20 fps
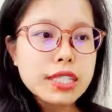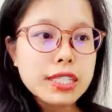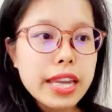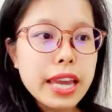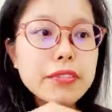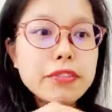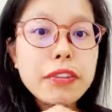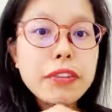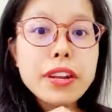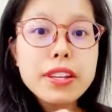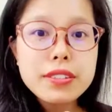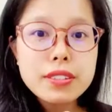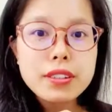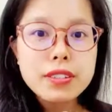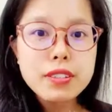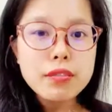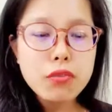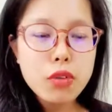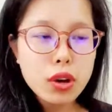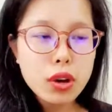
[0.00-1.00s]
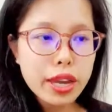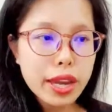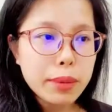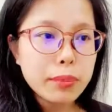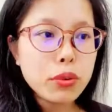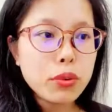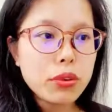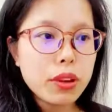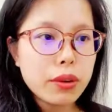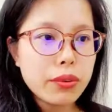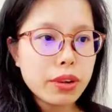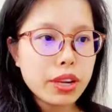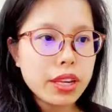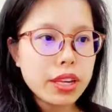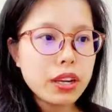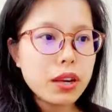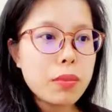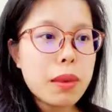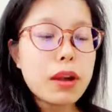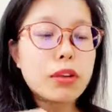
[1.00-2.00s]
phrases of vocabulary
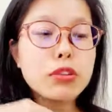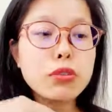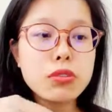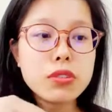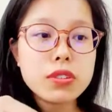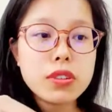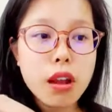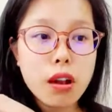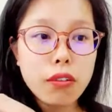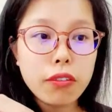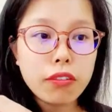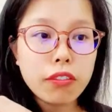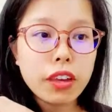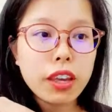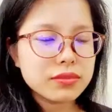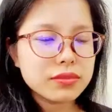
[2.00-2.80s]
about yourself.